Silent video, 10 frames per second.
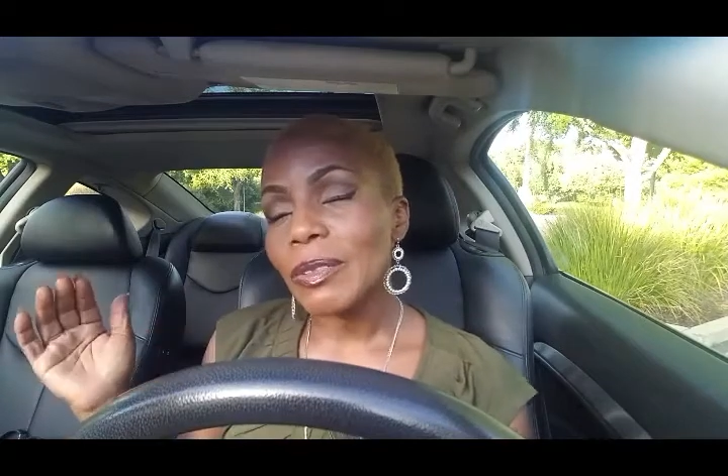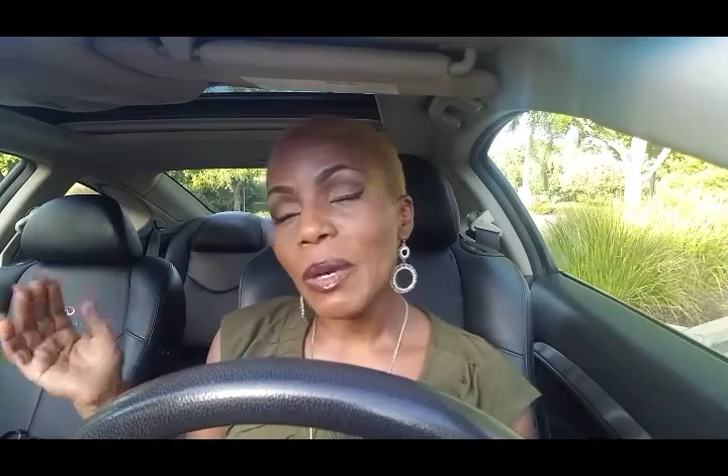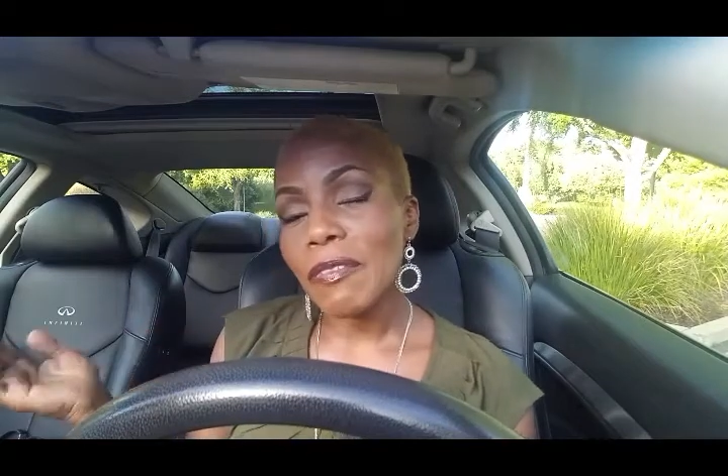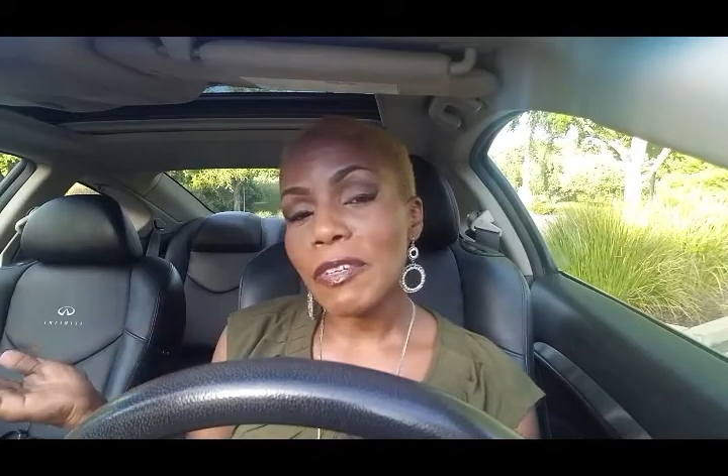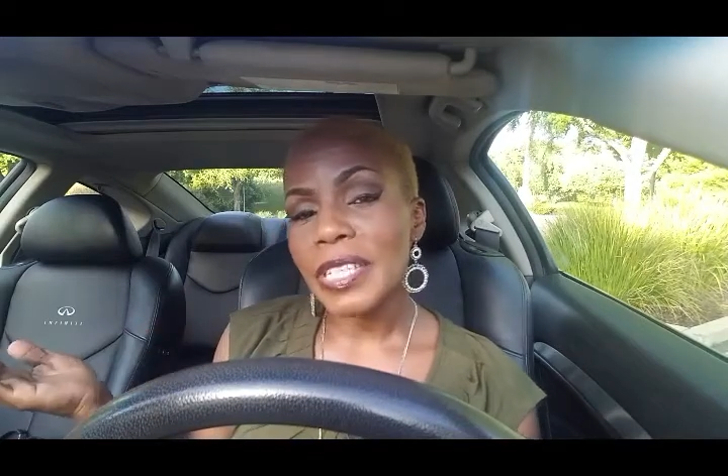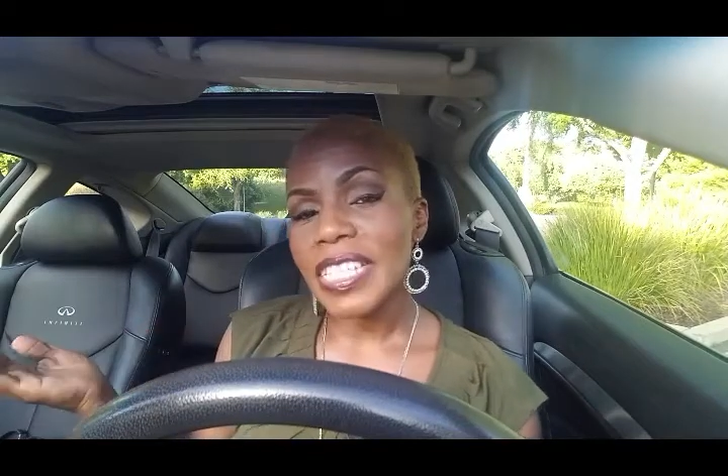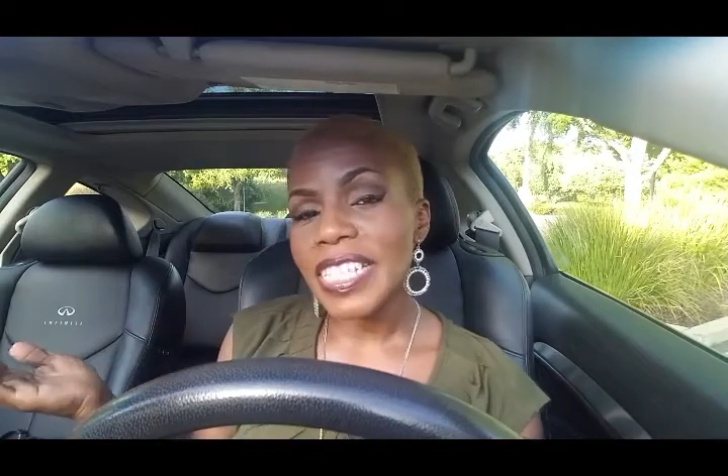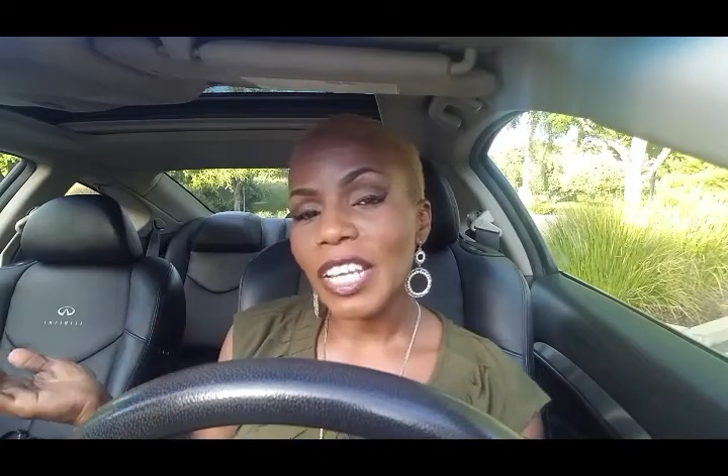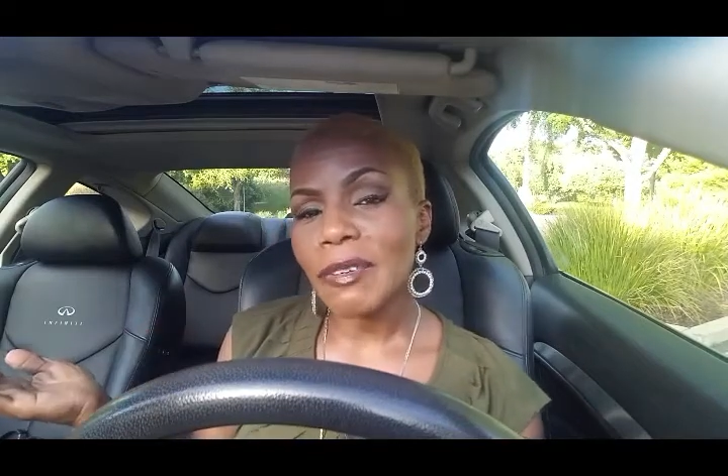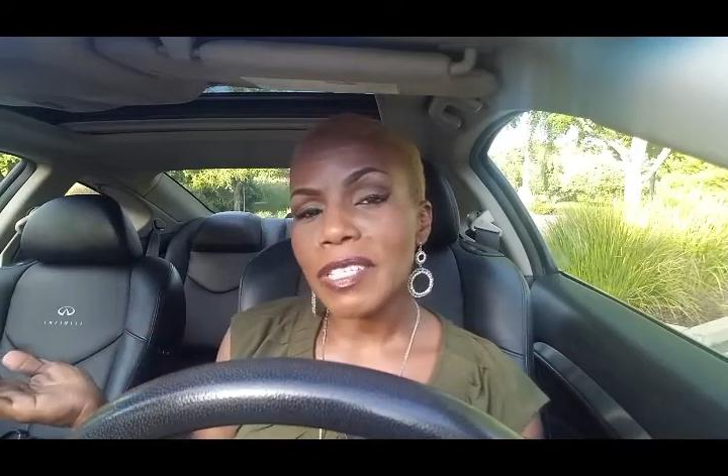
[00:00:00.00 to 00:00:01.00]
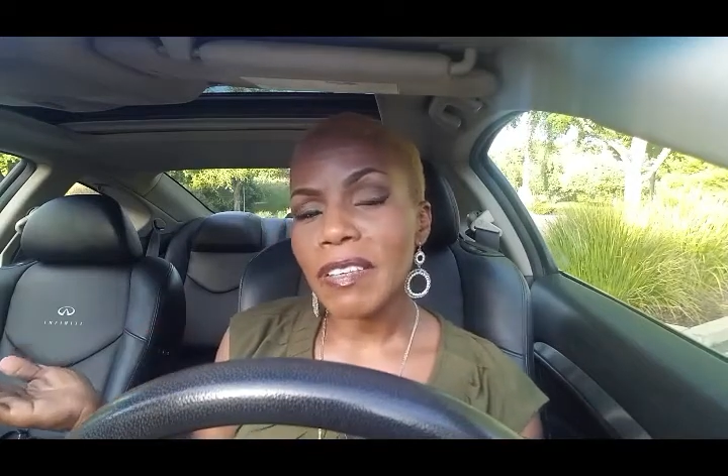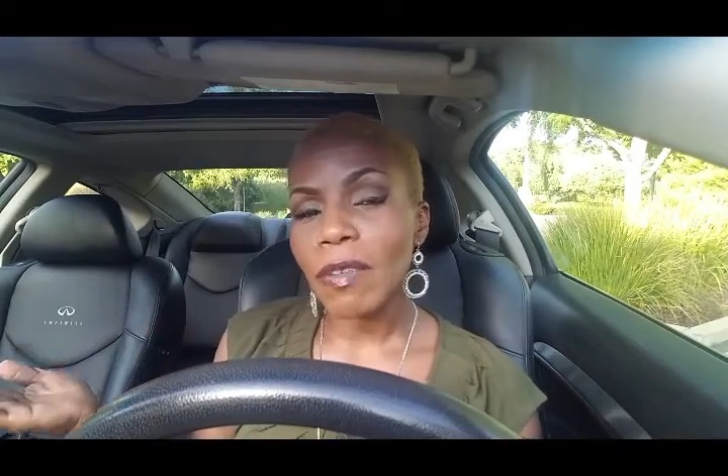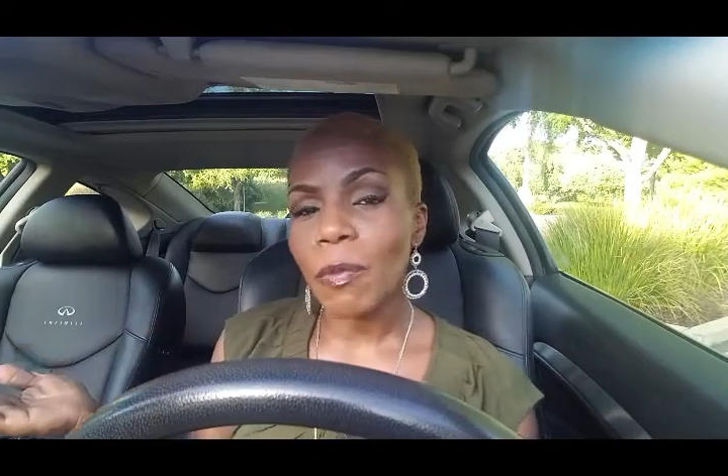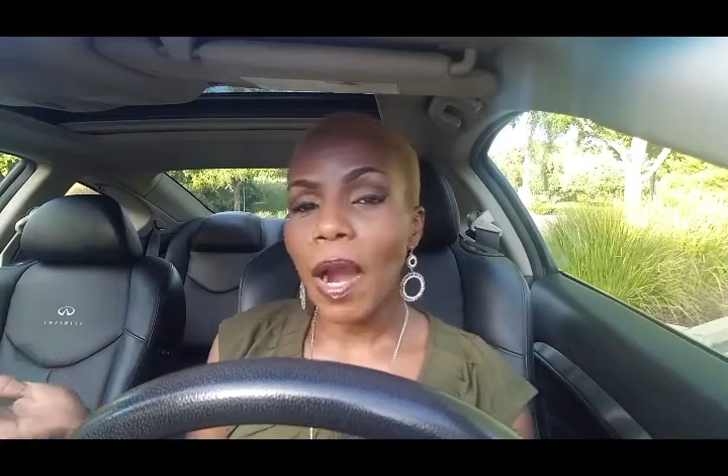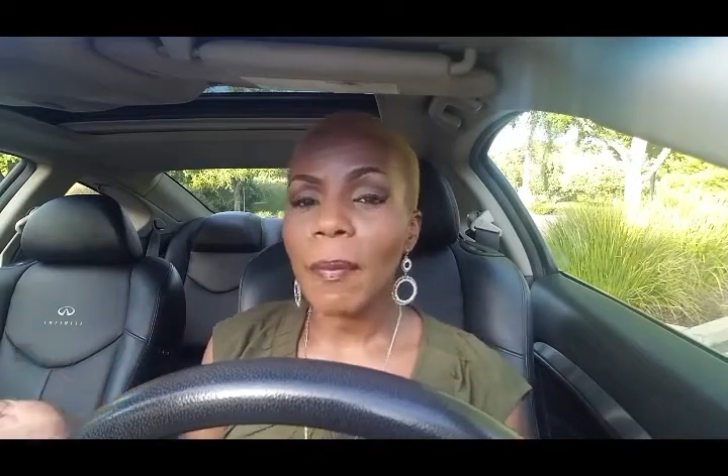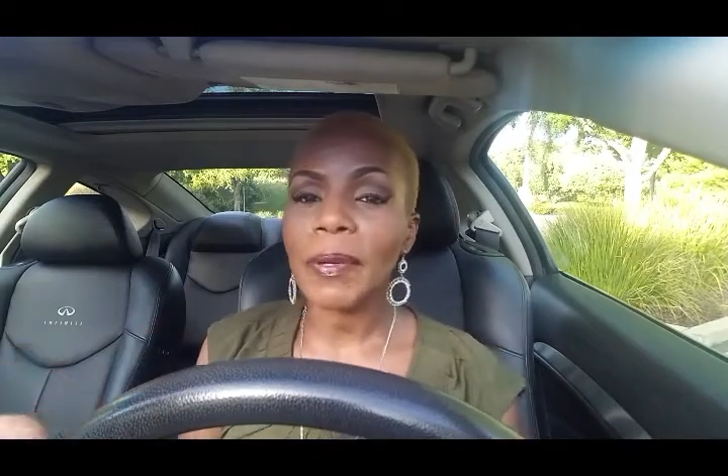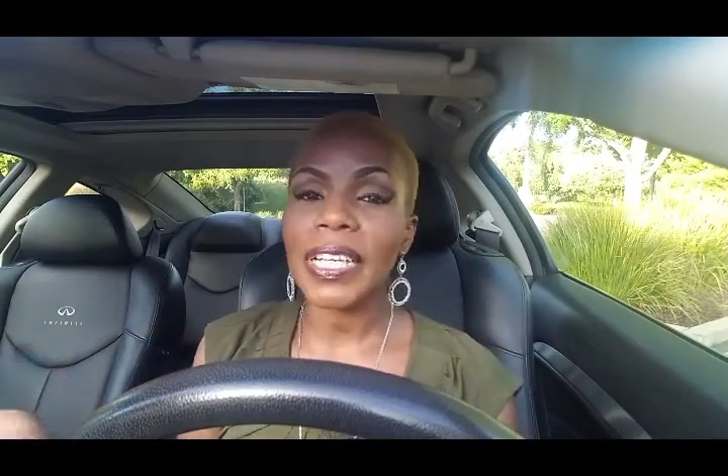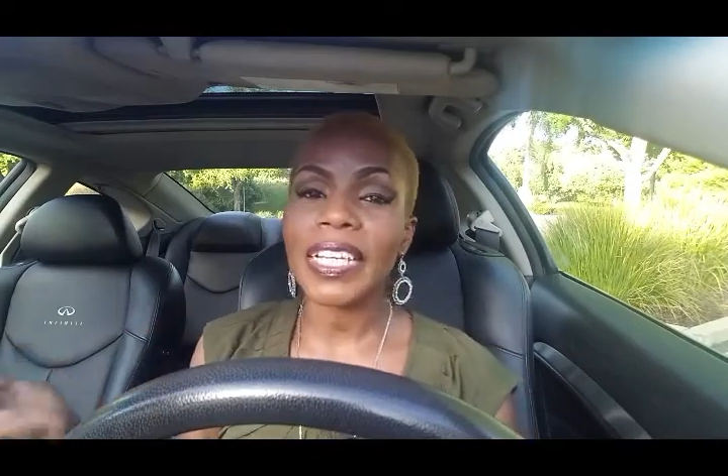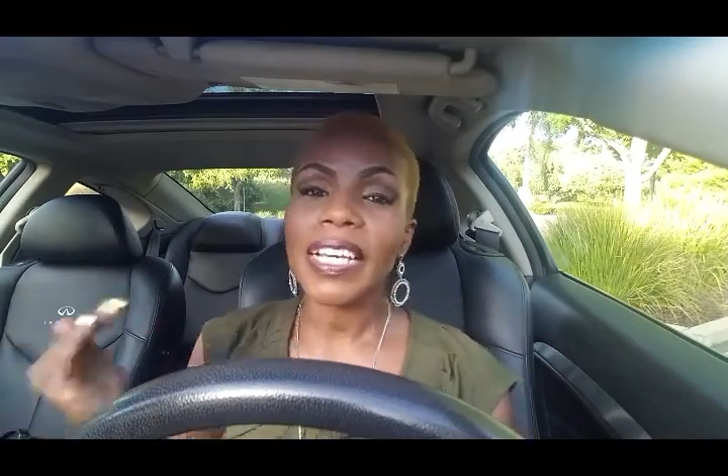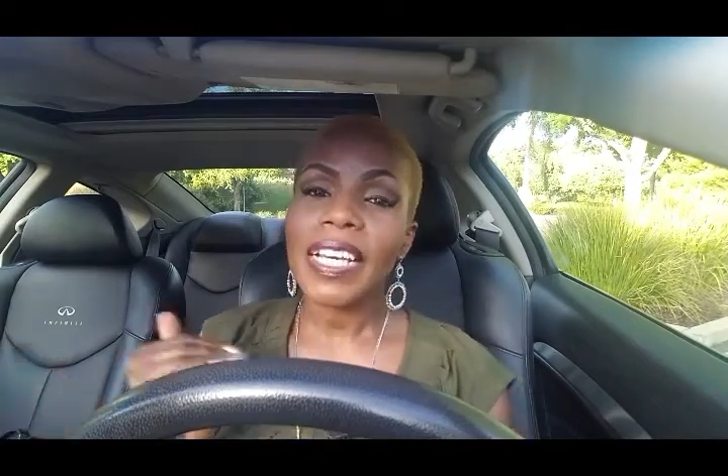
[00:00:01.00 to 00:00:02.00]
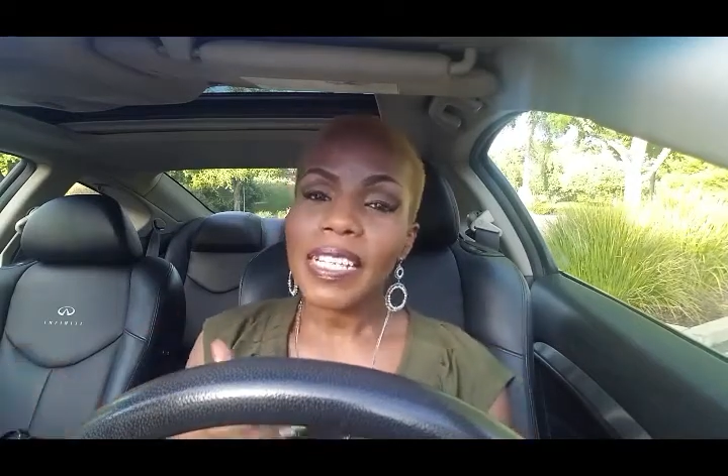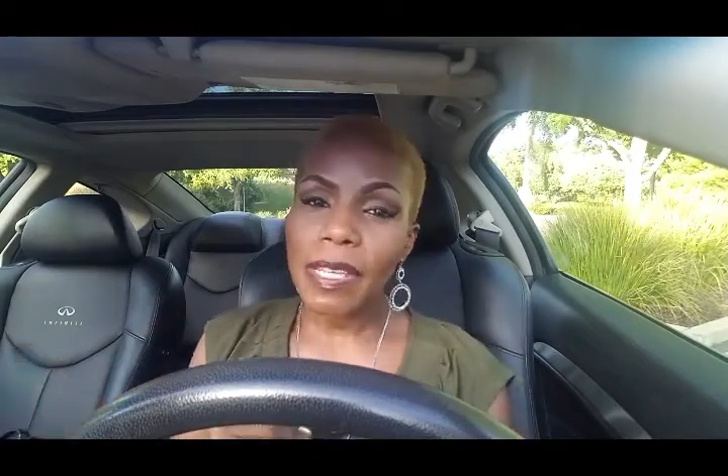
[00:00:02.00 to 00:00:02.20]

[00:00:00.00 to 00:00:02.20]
whoever the seller is of the property,